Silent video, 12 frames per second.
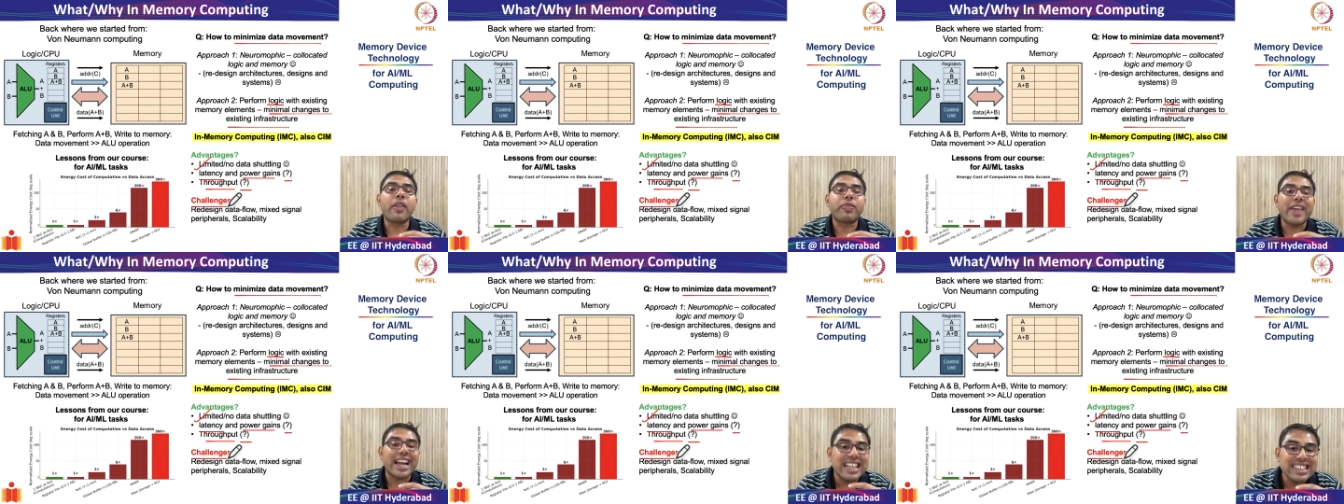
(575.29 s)

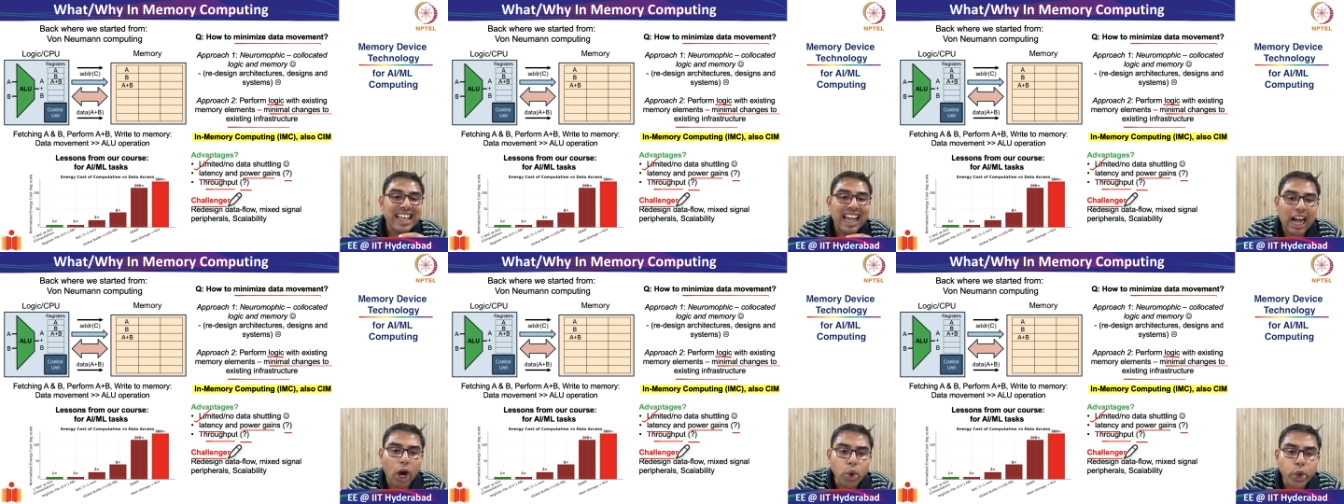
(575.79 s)
That is,
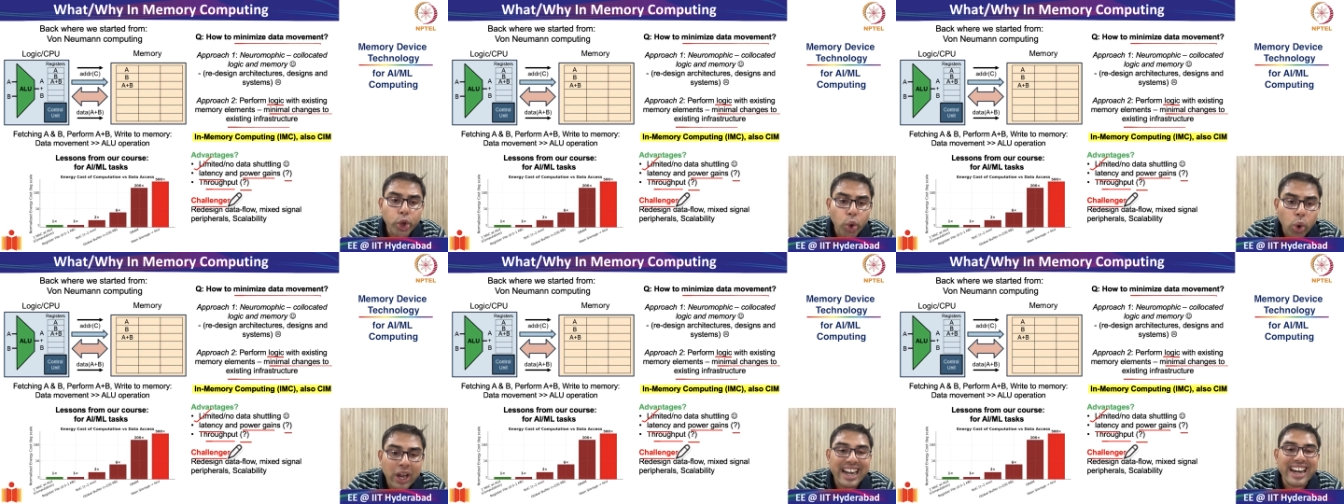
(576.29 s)
how do
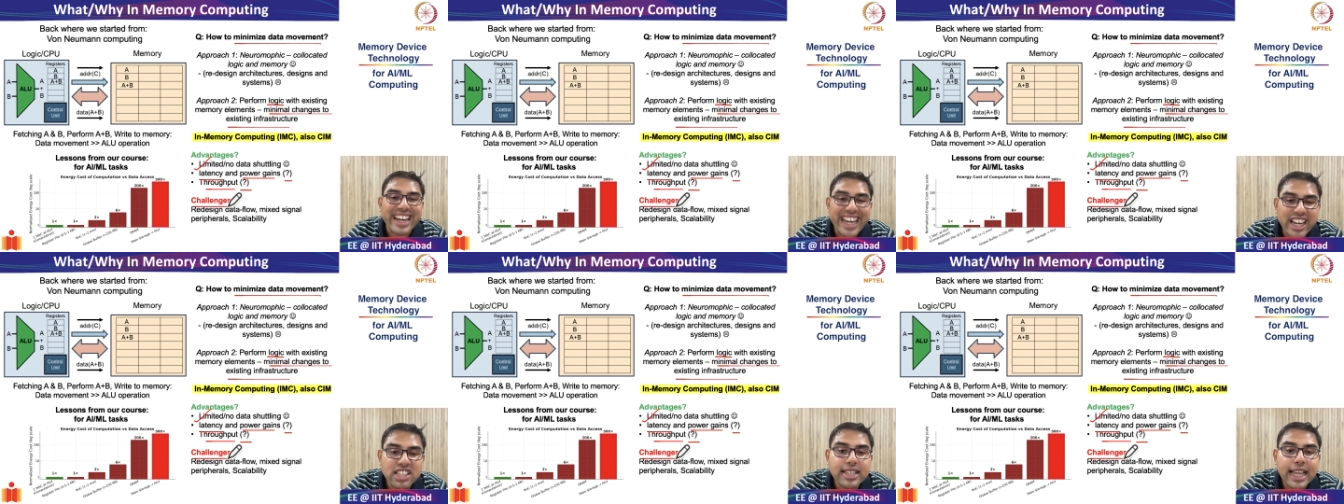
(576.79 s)
you
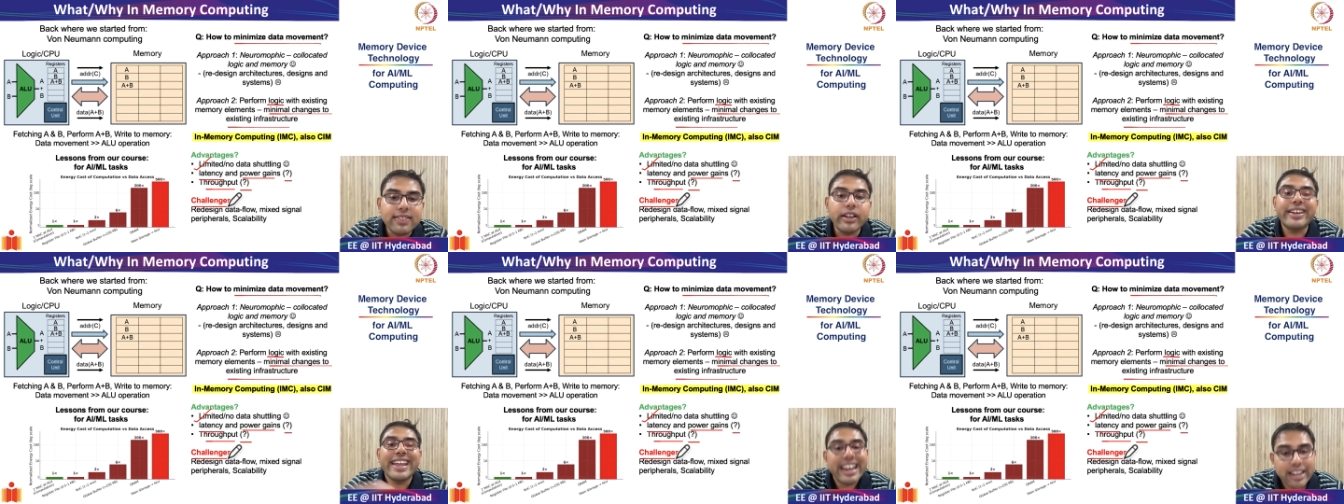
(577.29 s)
redesign the
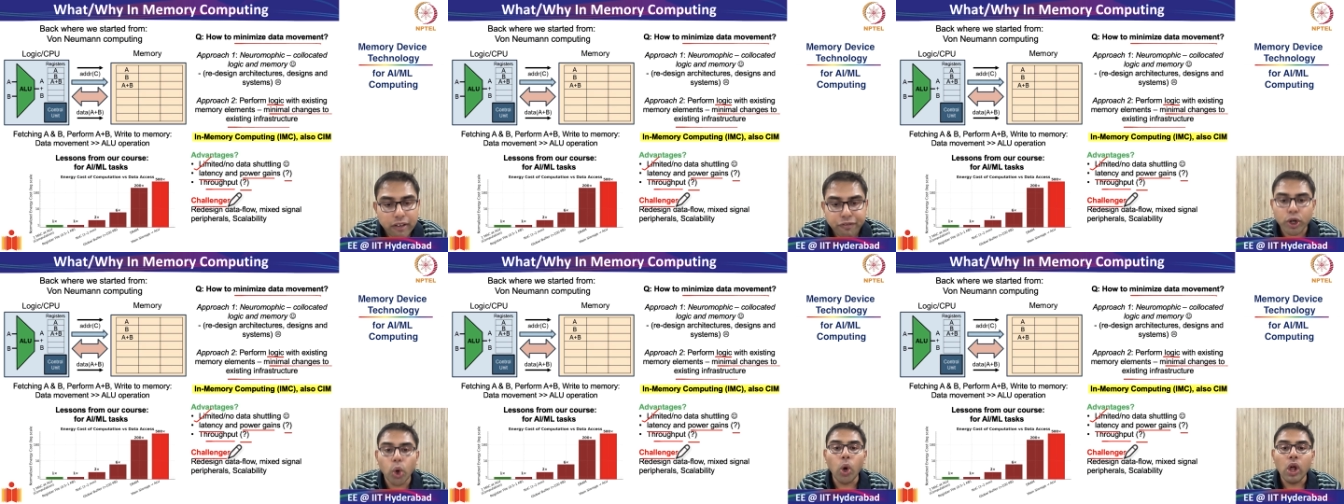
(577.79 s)
data
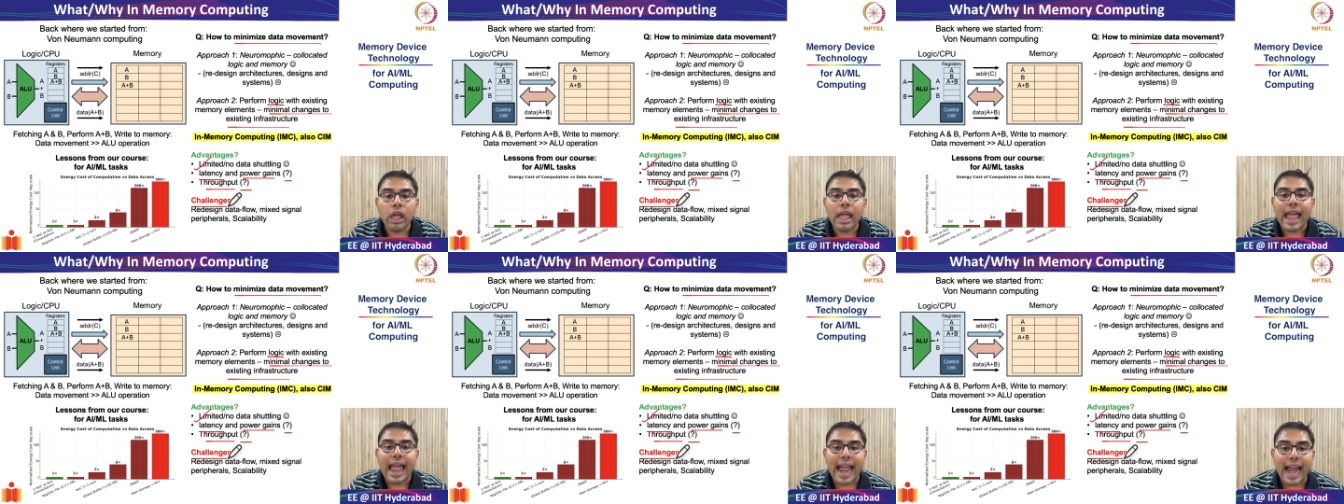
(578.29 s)
flow
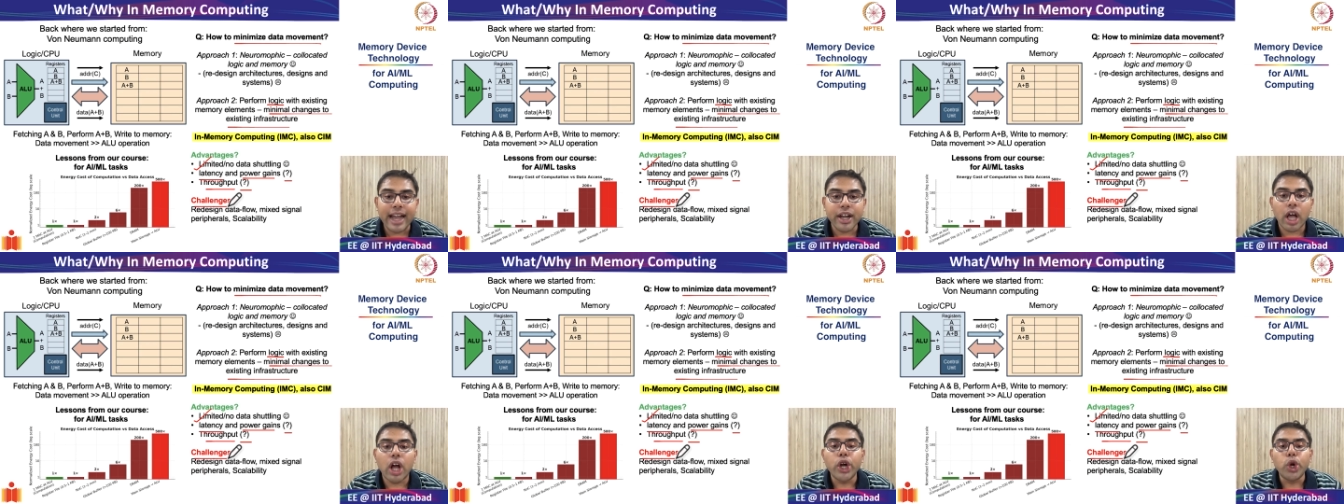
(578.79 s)
and
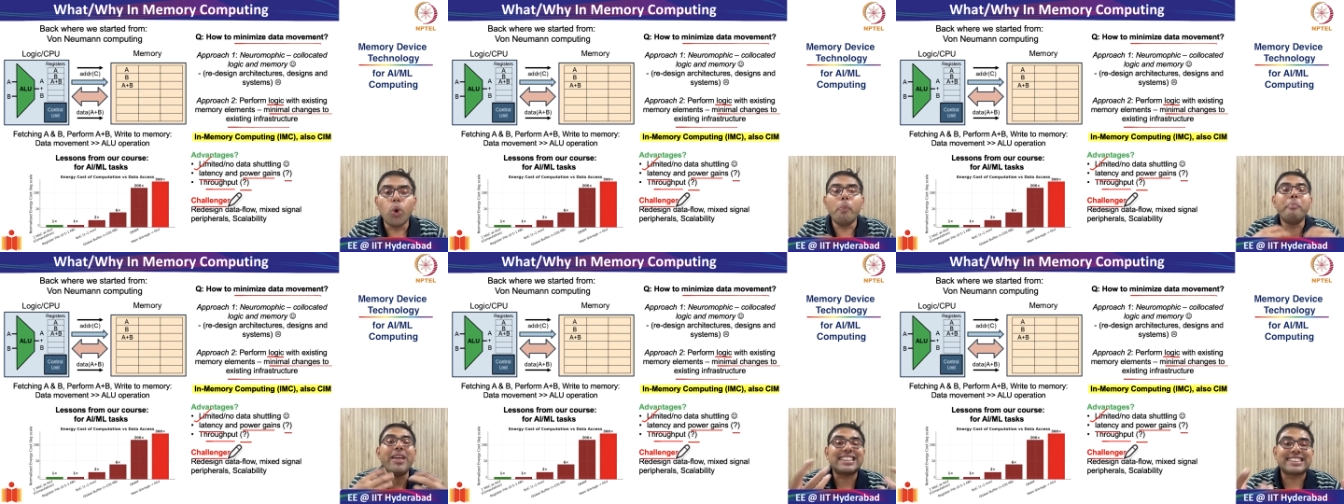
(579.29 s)
do
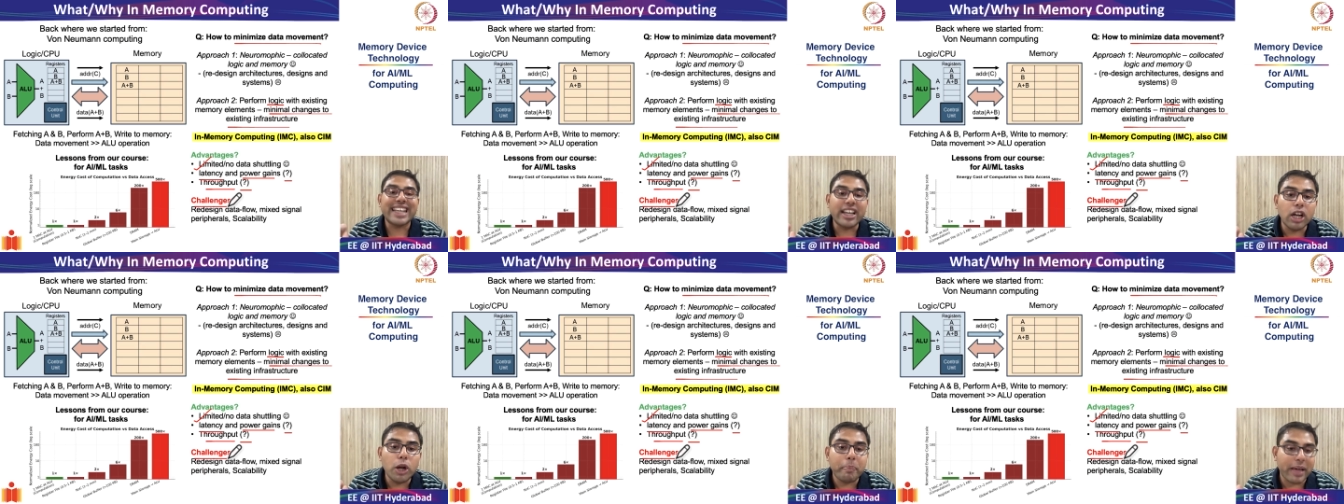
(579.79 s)
mixed
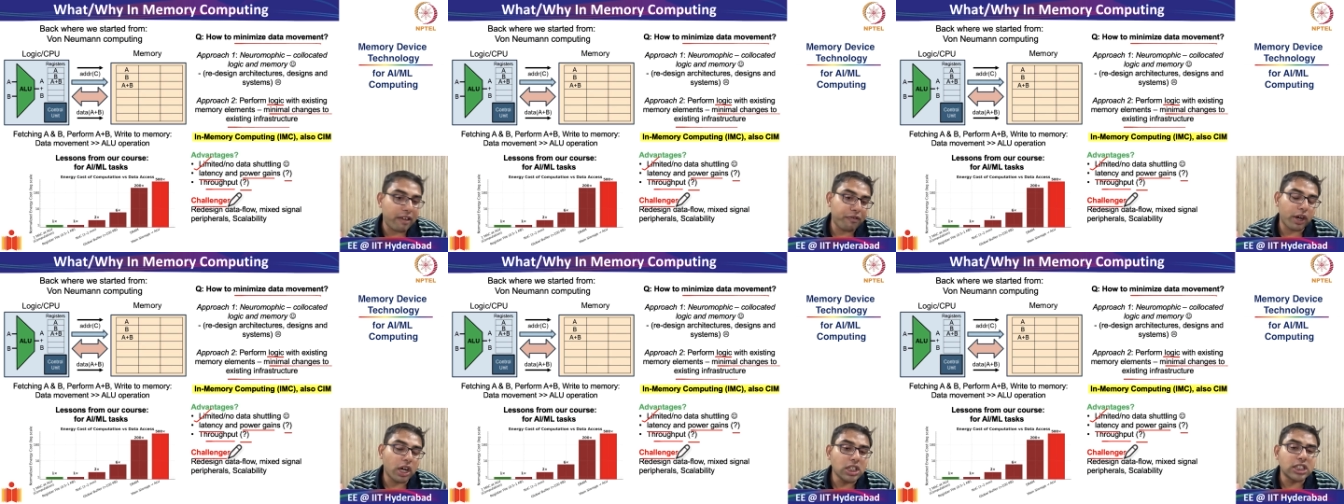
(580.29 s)
signal
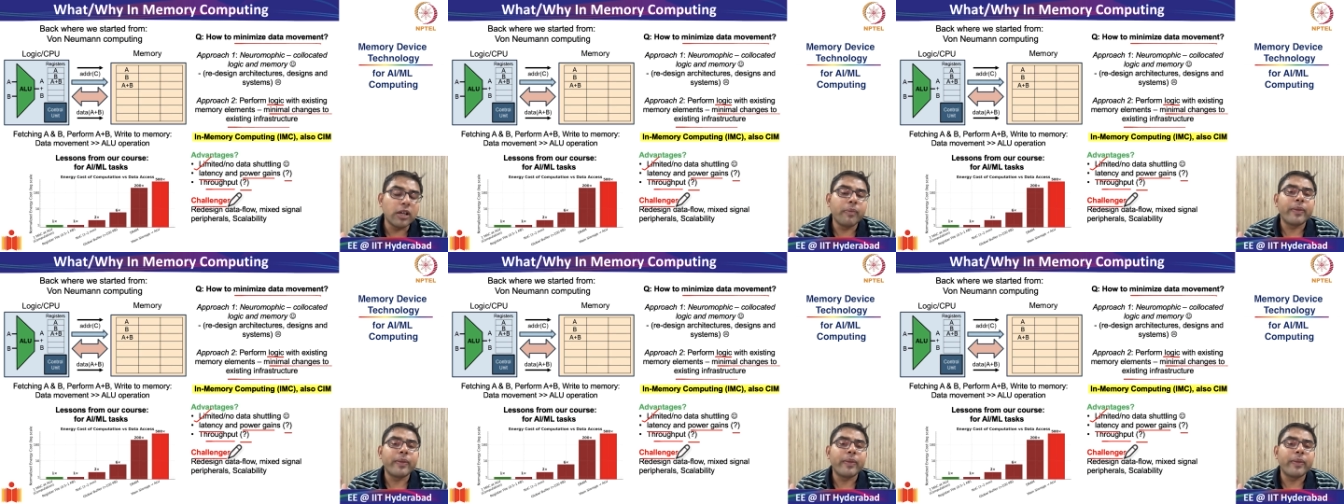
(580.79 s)
peripherals?